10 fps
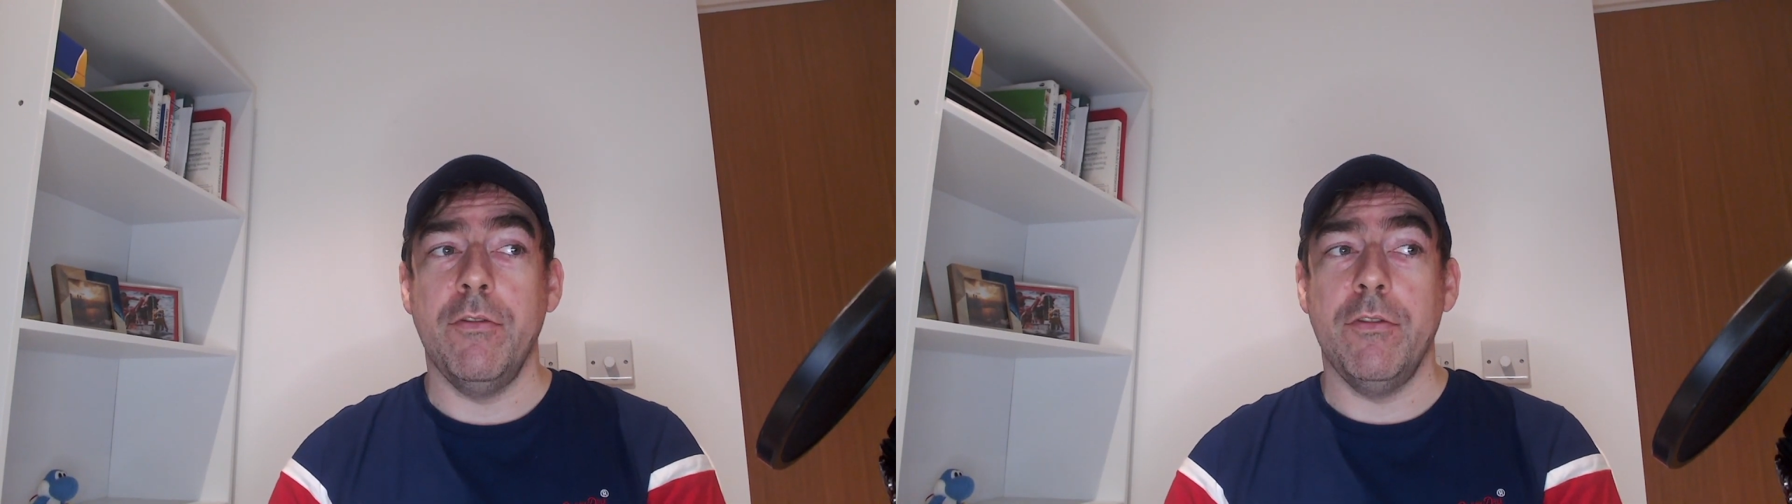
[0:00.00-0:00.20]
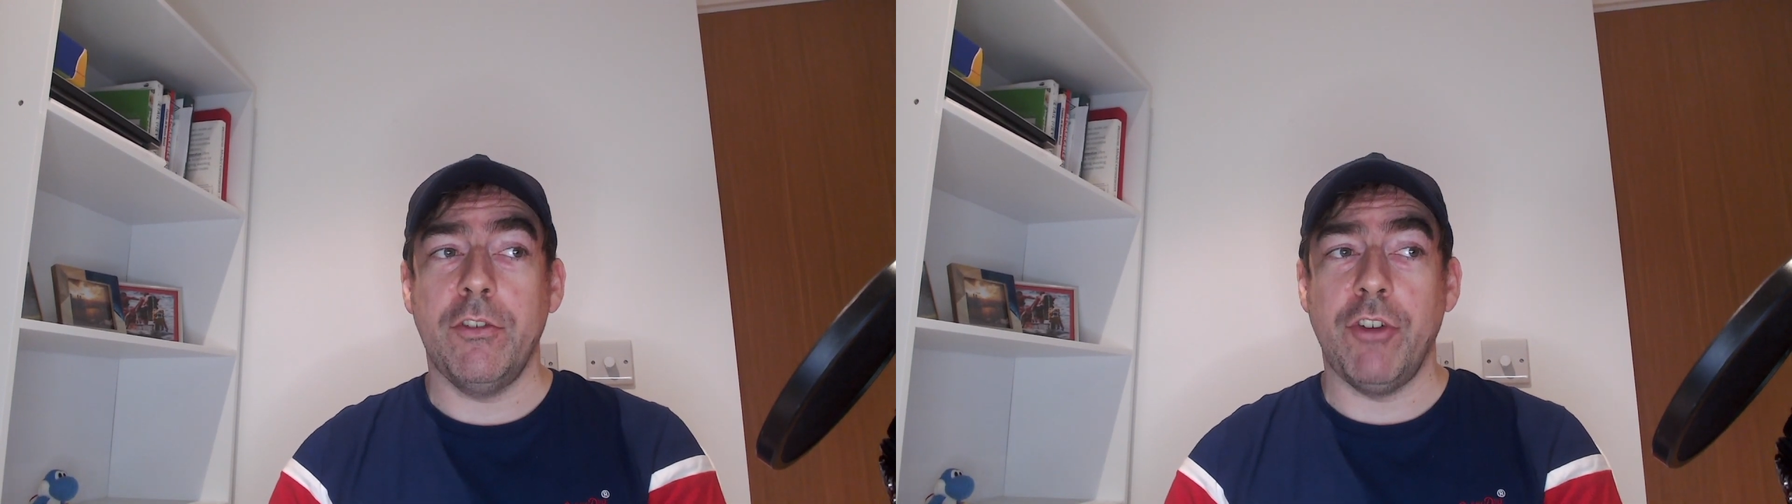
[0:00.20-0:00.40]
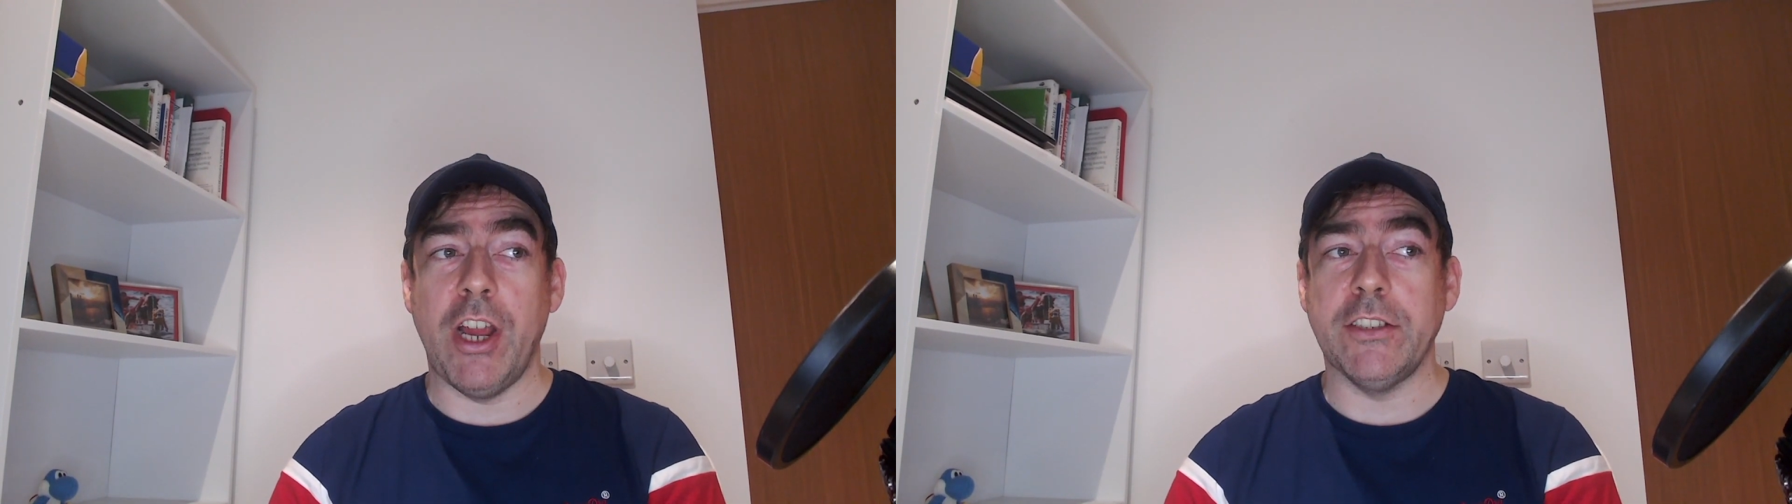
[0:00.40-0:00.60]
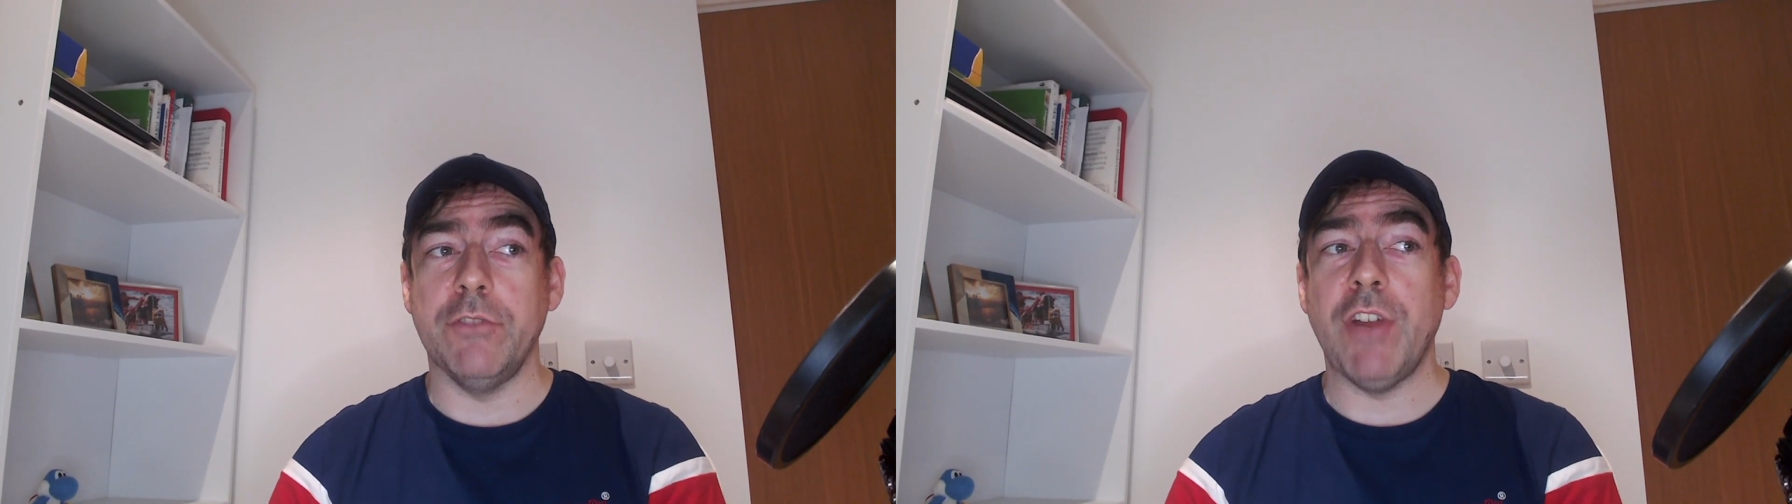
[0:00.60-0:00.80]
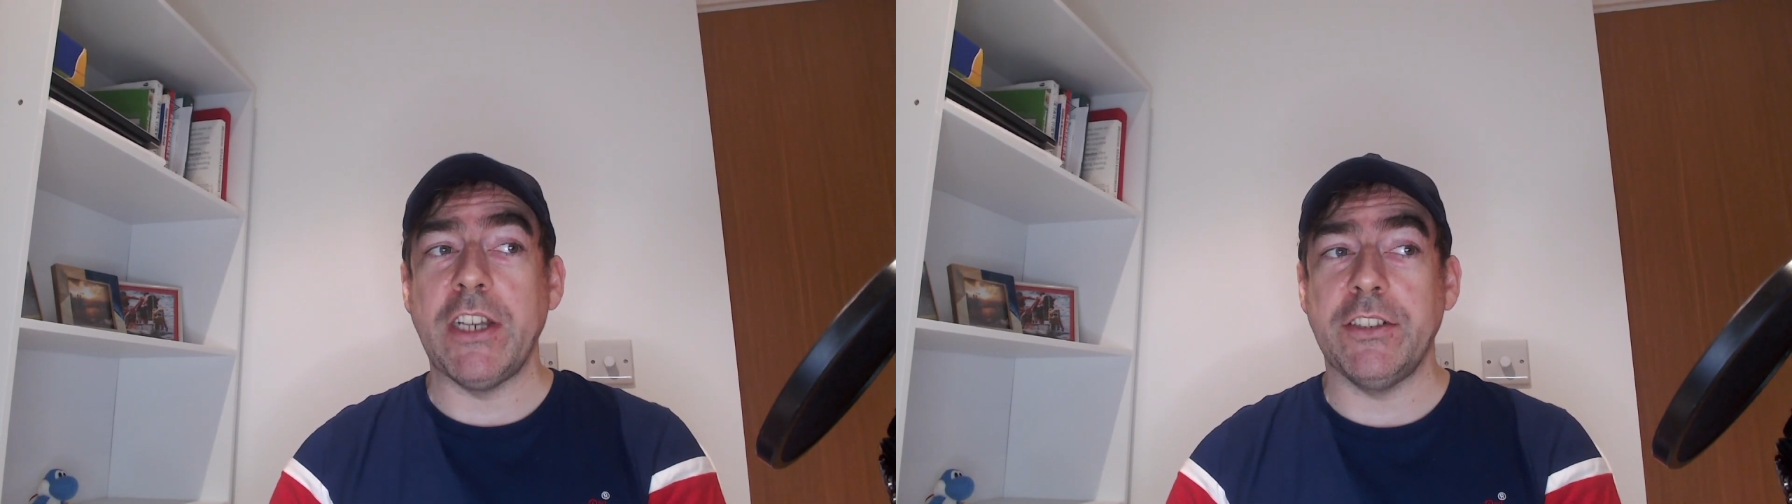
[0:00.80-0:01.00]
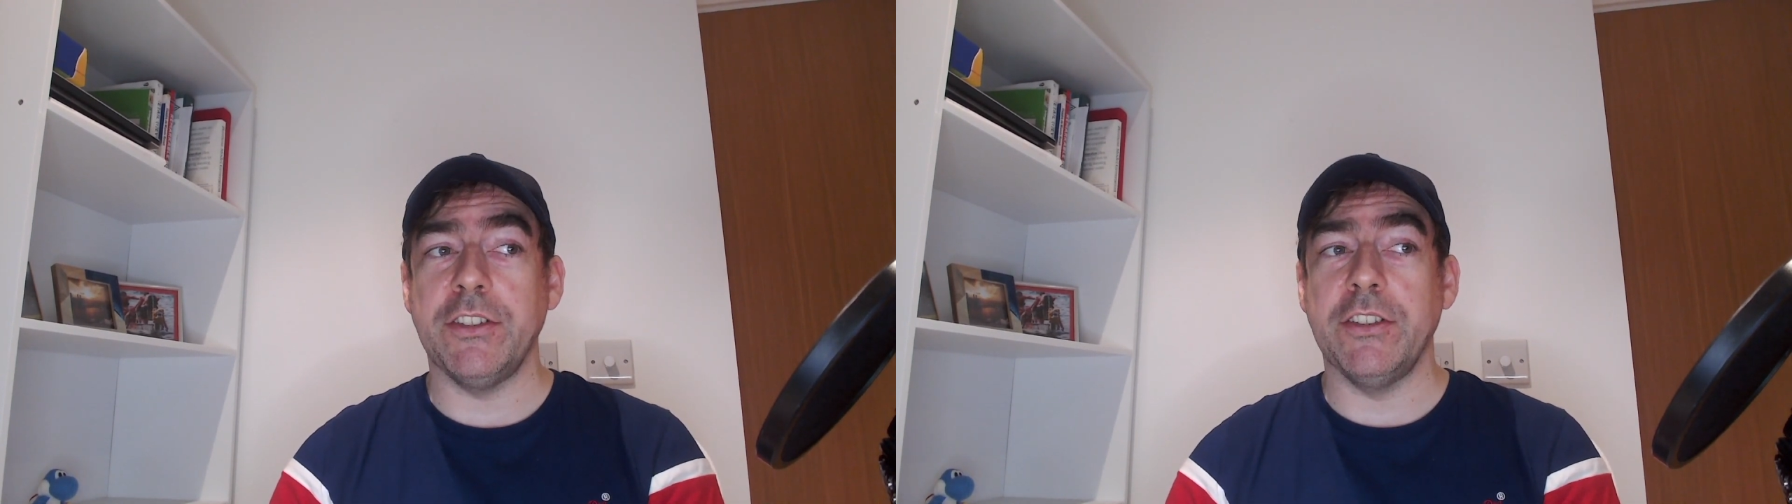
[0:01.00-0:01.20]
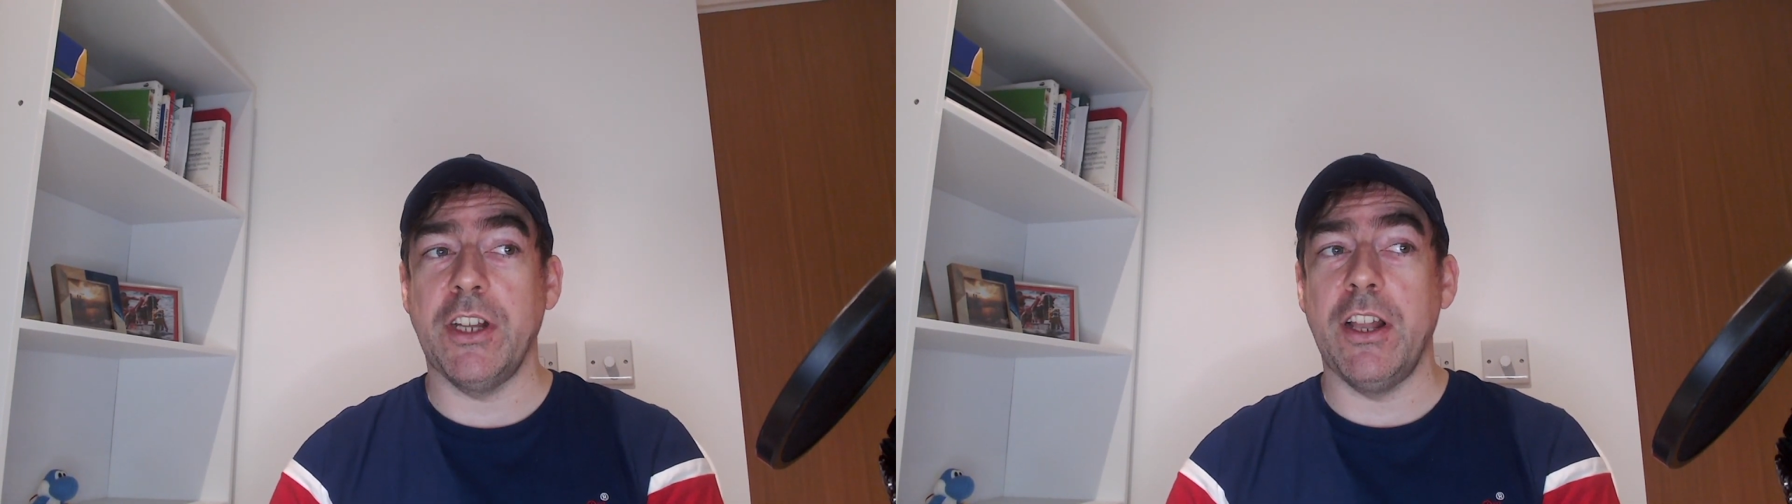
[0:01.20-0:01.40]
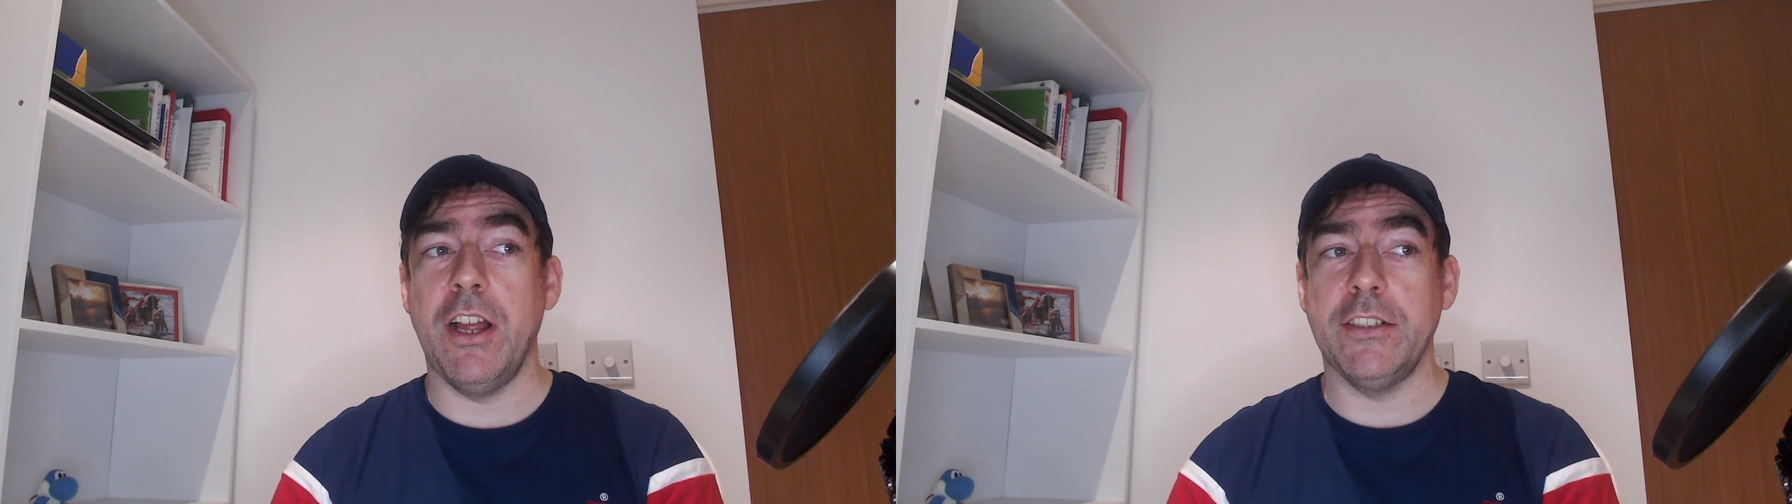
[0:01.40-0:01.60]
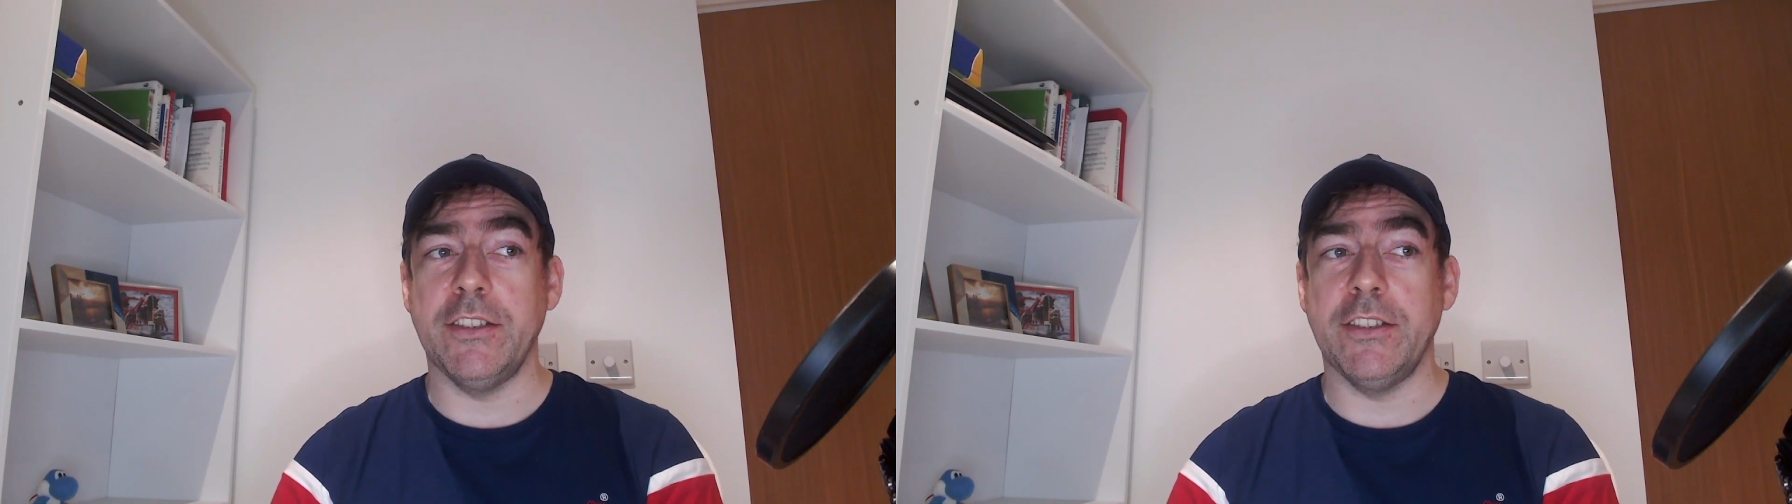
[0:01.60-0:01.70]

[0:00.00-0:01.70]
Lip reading: creates and registers a class